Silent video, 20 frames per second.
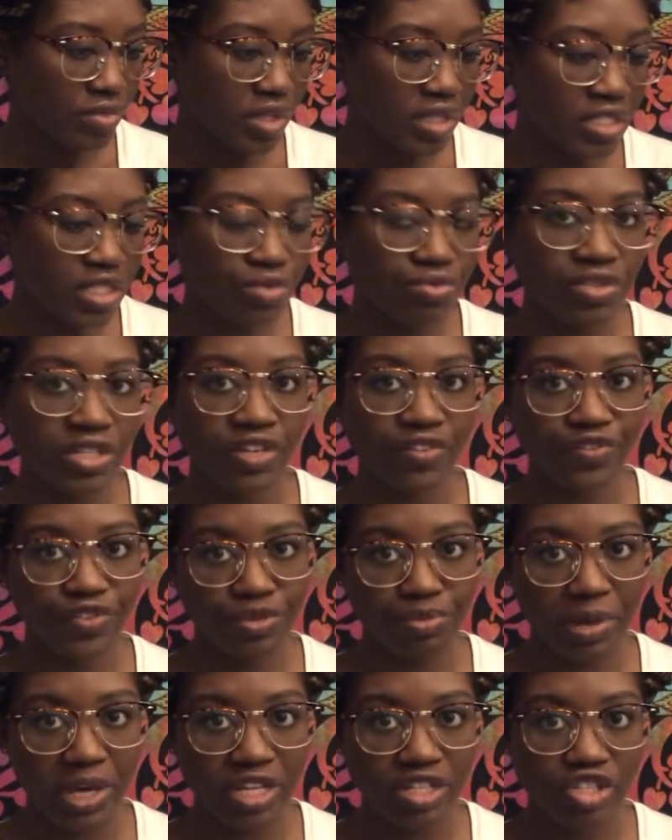Let's read a
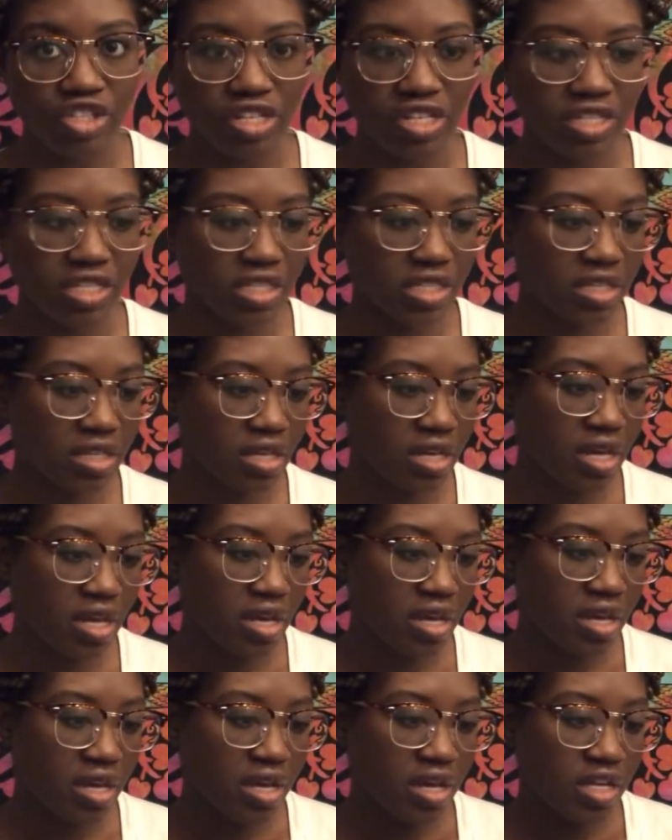few pages.
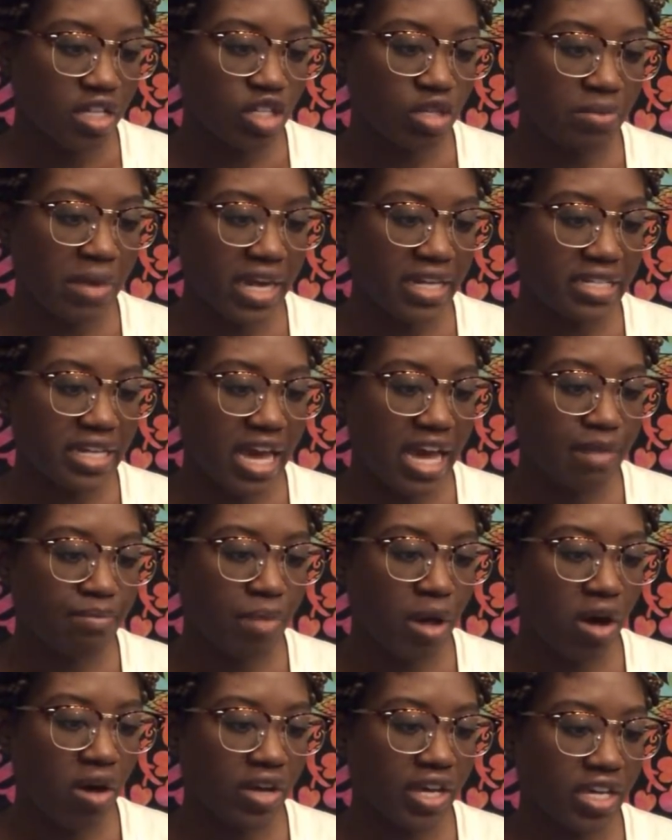To my dad,
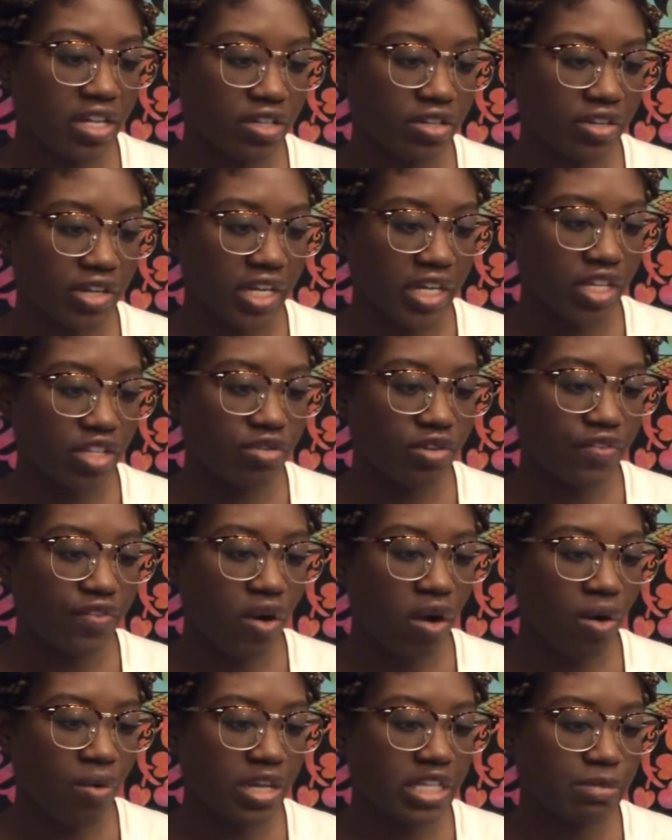Paul Guillory, you have
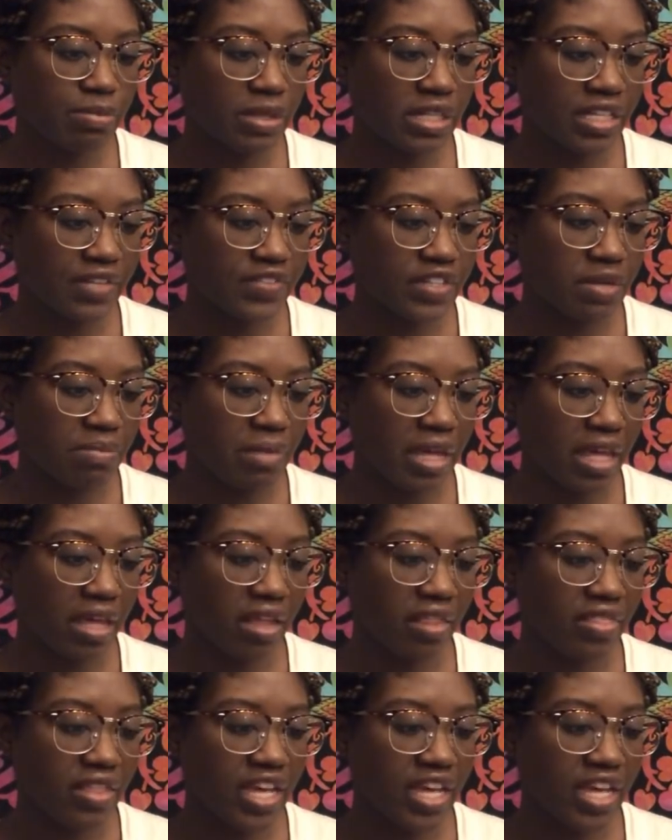always believed in me.